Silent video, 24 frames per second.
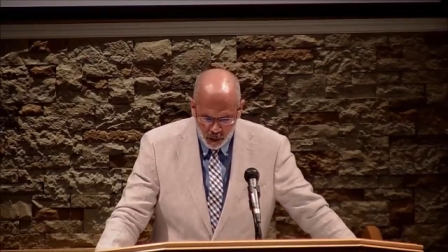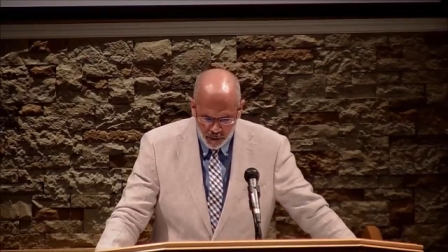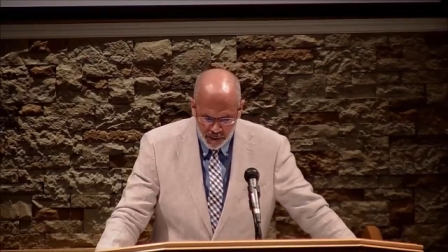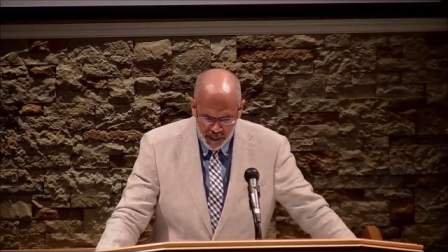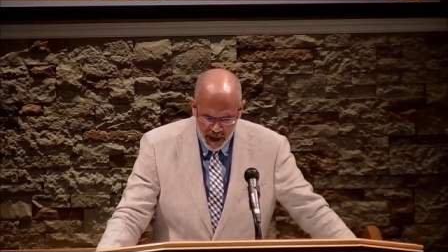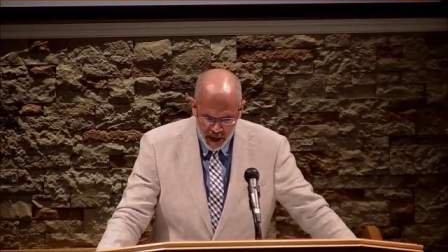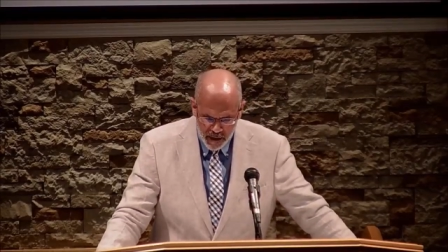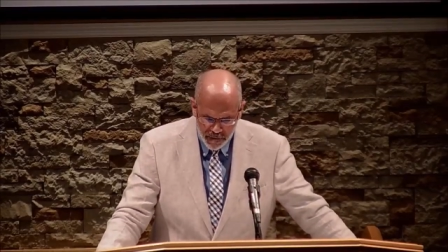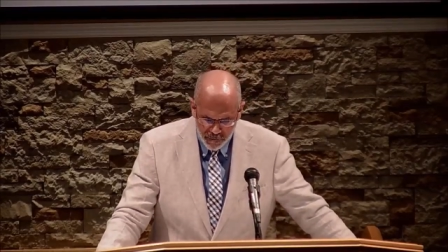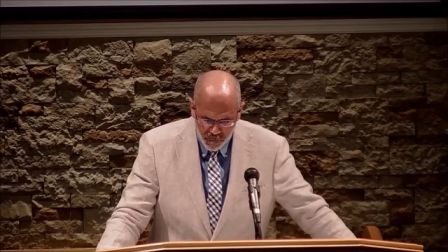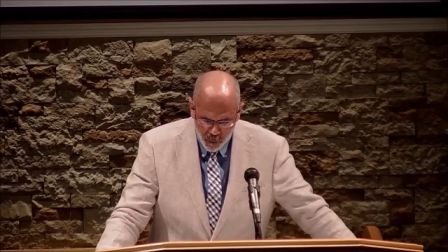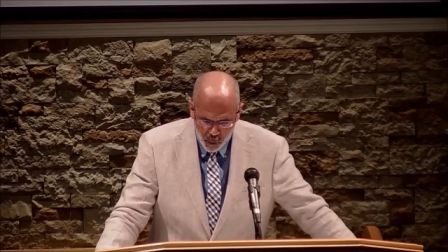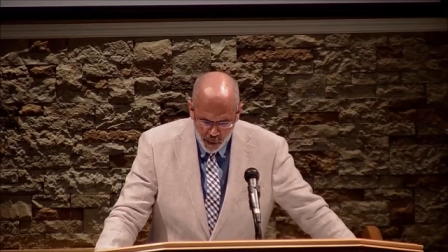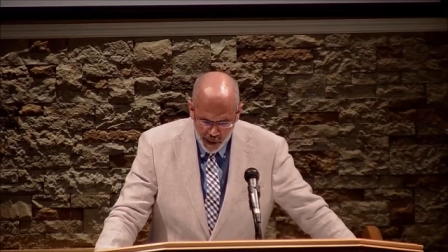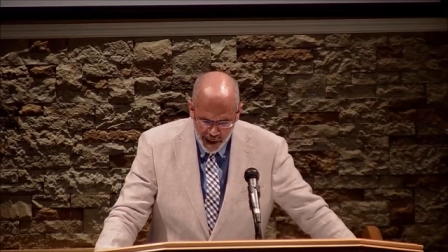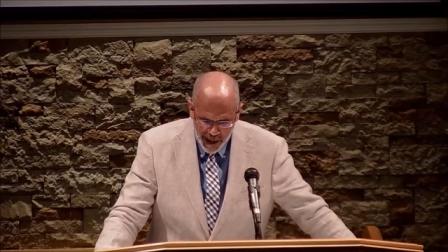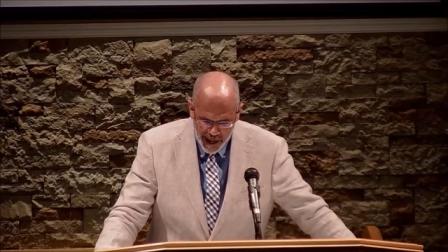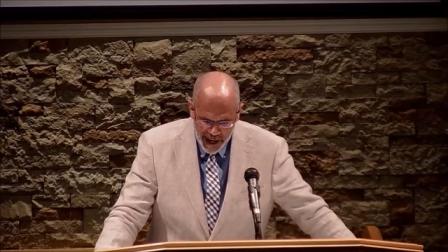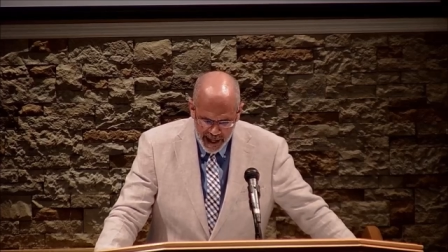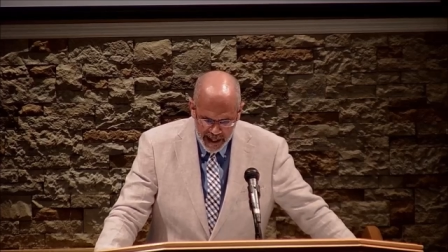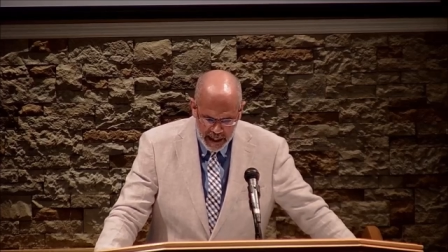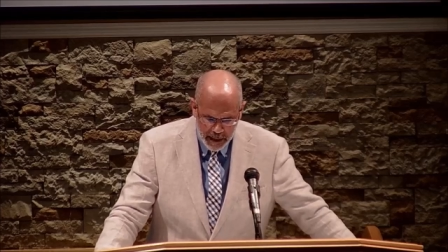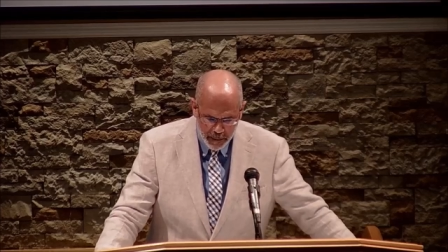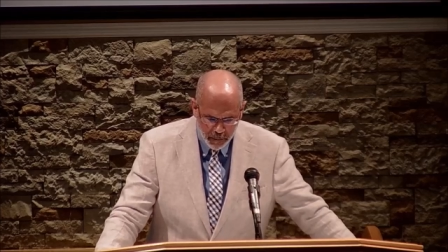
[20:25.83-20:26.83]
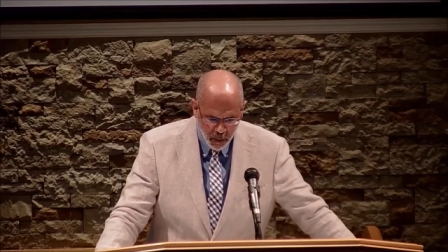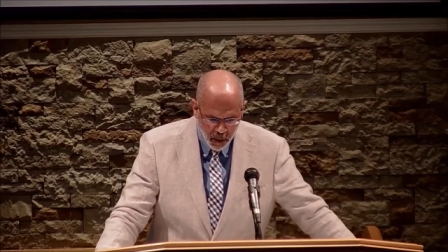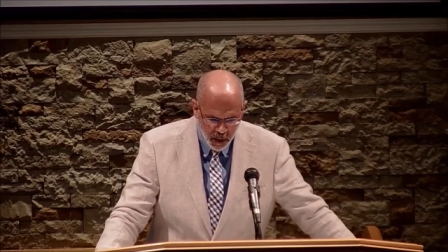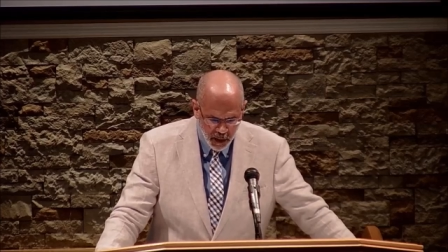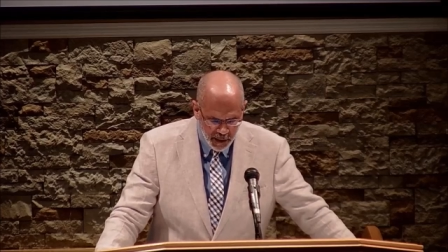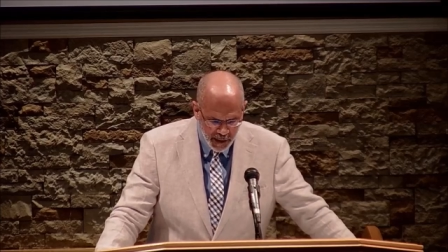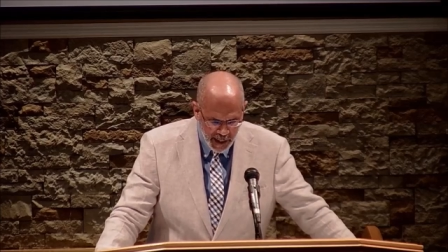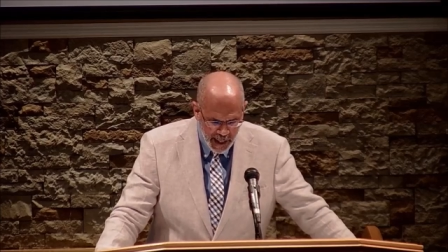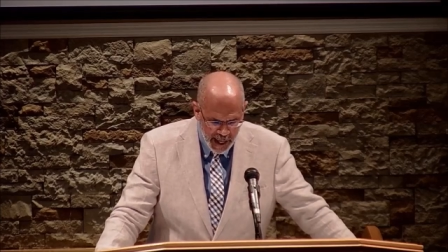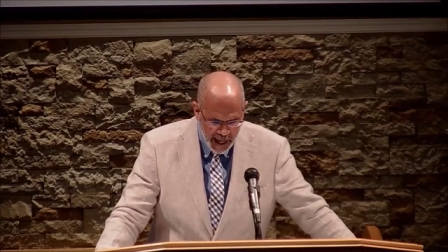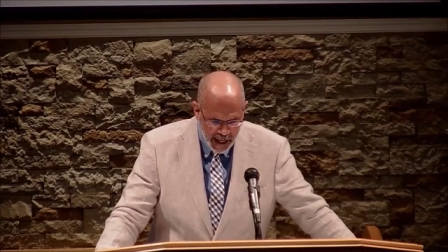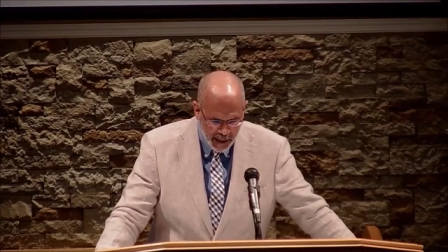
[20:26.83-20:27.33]
Therefore, I am
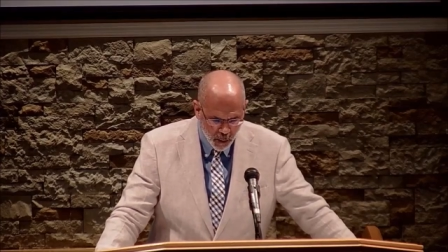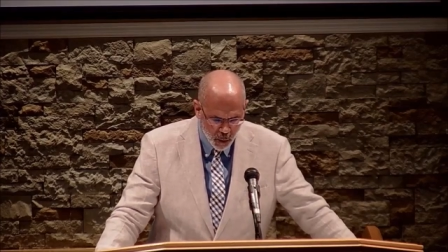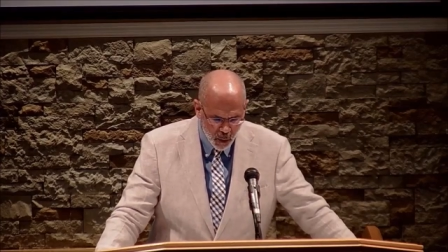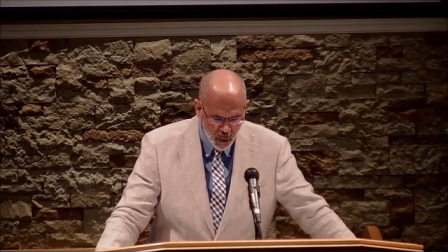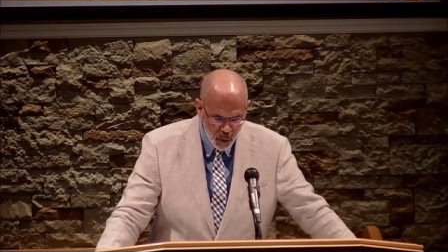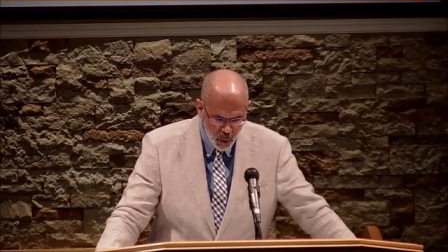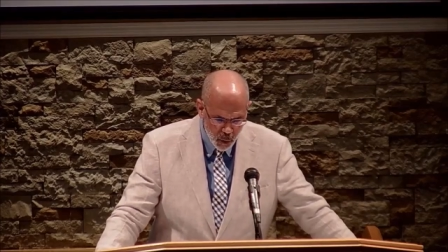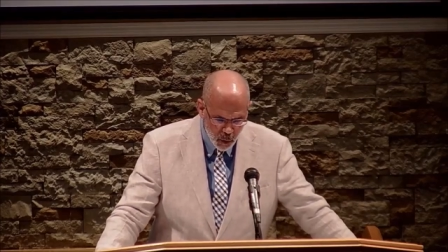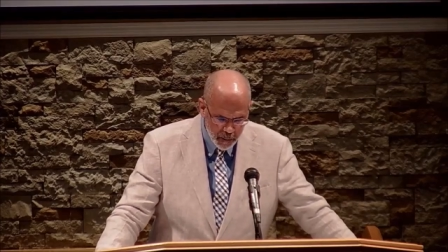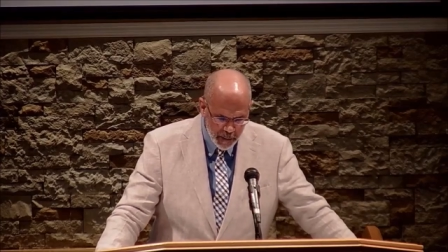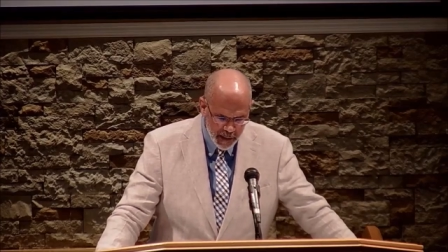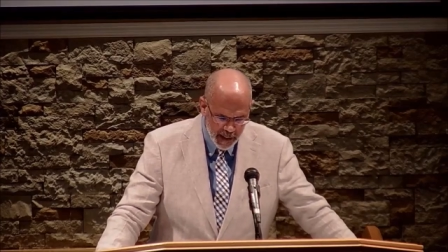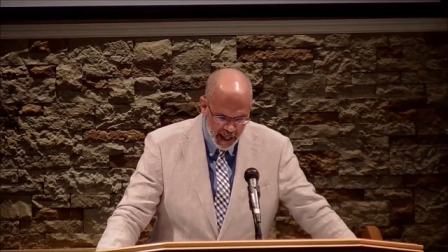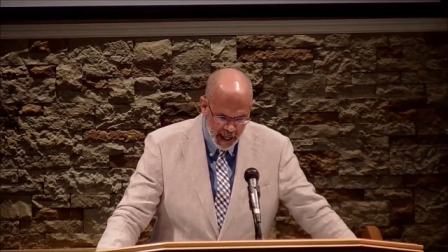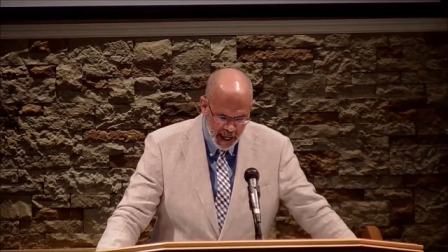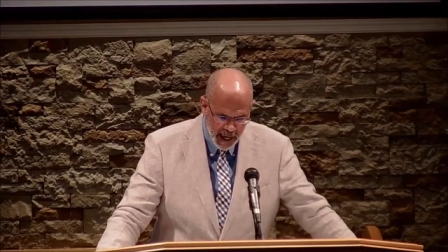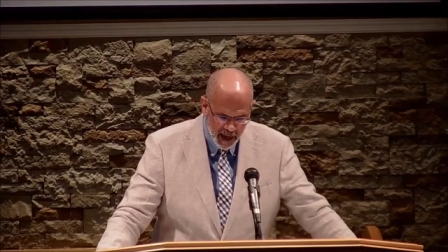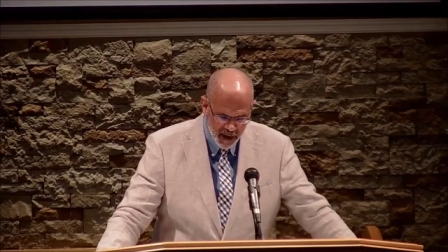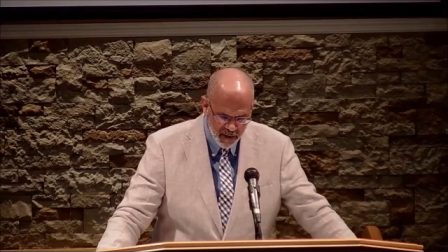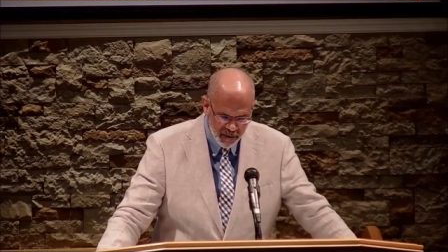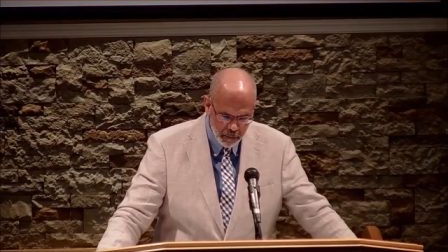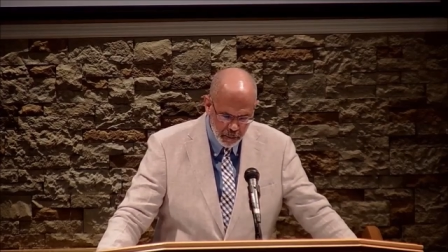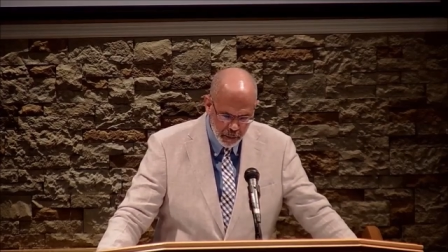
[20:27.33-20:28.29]
glad on your behalf,